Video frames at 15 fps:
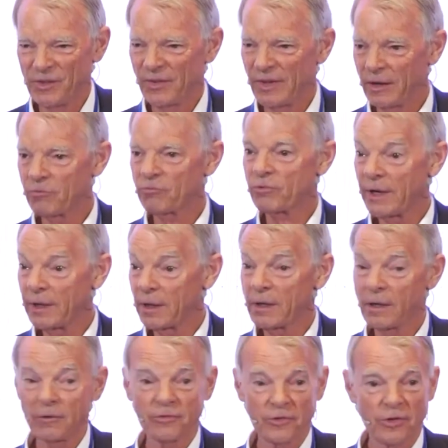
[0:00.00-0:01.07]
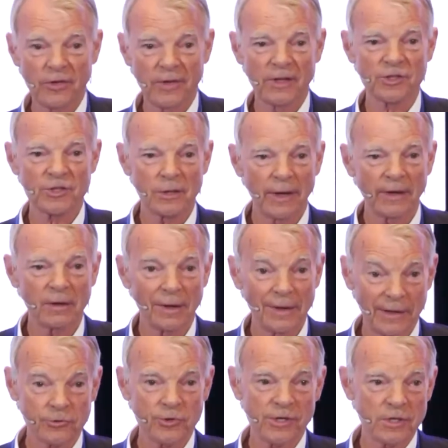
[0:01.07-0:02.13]
Relative to things like
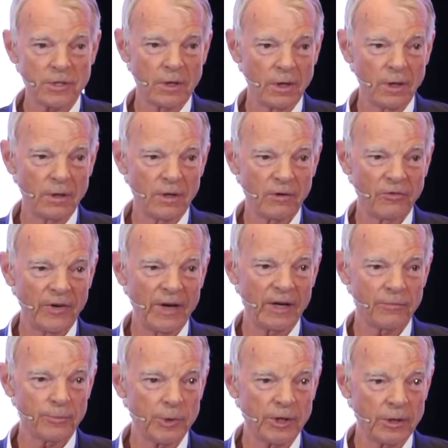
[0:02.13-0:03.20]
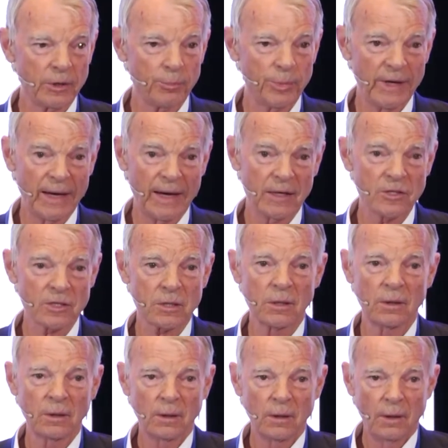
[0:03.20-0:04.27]
electricity that have happened in the past,
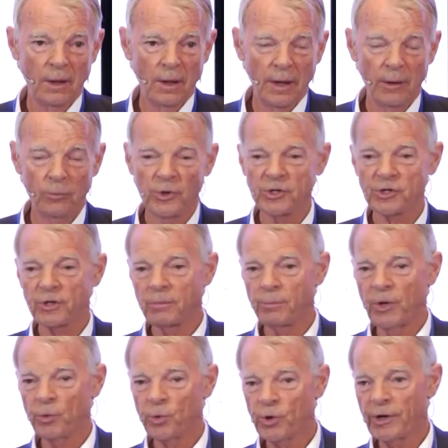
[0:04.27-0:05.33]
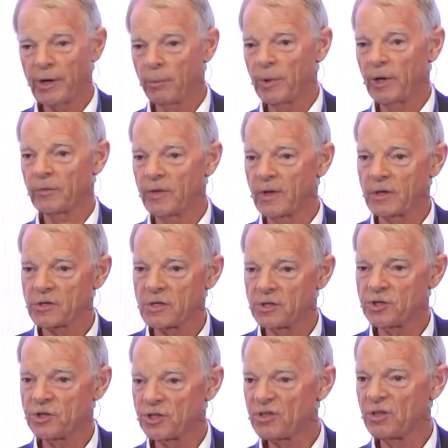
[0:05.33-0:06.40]
and we shouldn't be worried about this.
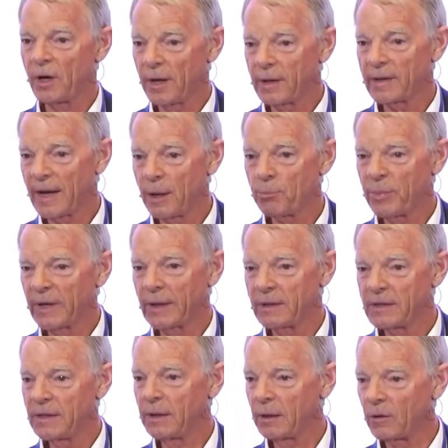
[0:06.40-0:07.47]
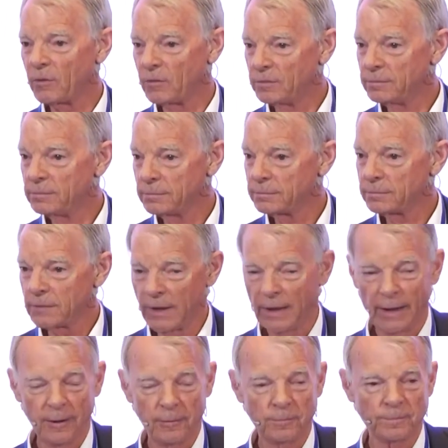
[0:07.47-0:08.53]
It's just not that big a deal.
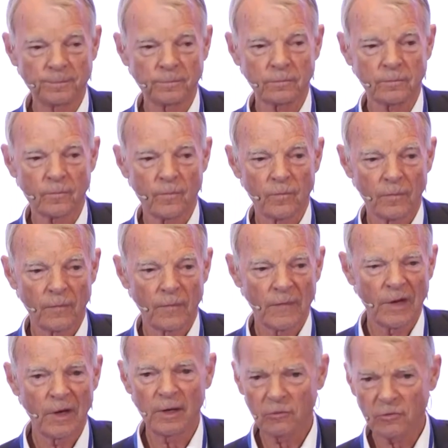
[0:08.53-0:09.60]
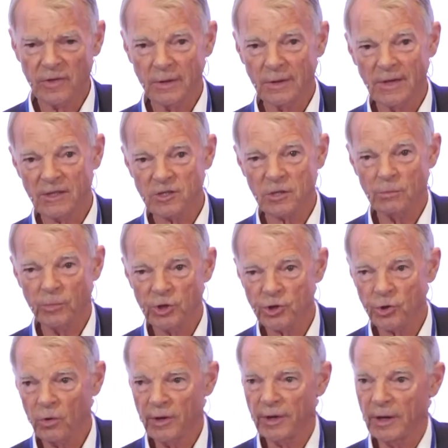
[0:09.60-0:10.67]
Now, I don't think that's the
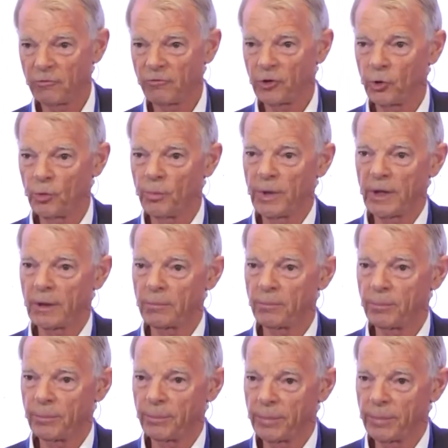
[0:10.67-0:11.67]
majority view, but